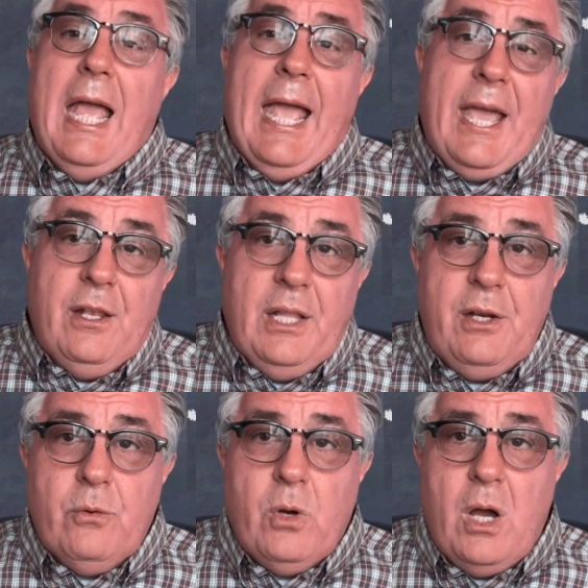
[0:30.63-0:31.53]
And
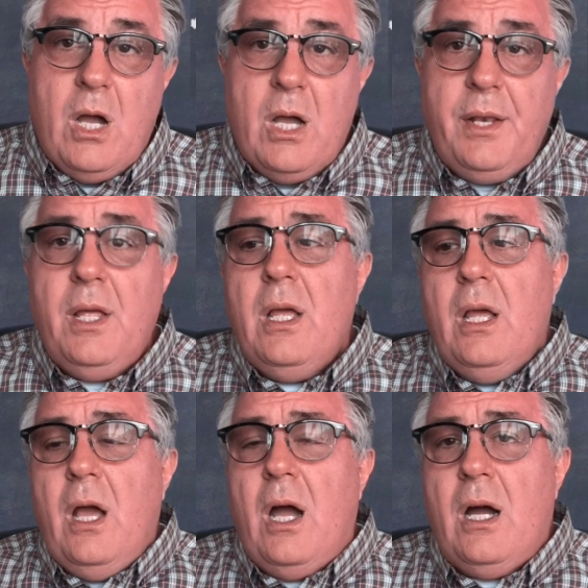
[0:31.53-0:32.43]
later on
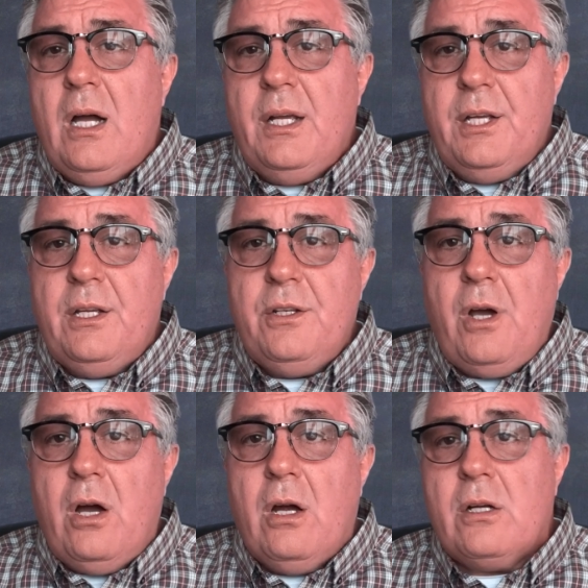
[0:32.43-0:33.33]
in
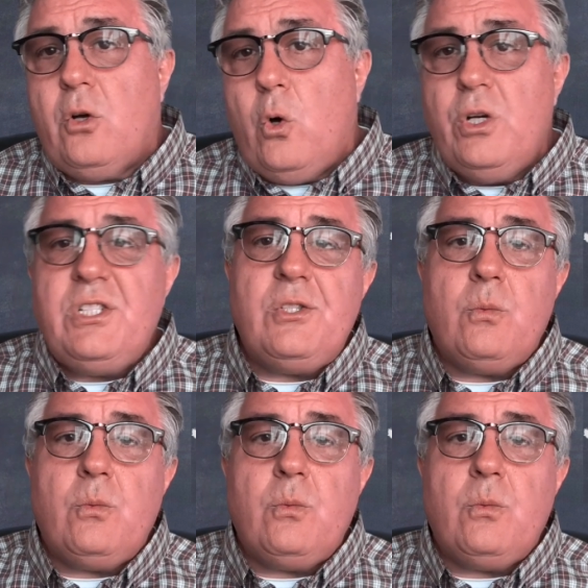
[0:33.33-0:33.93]
our course,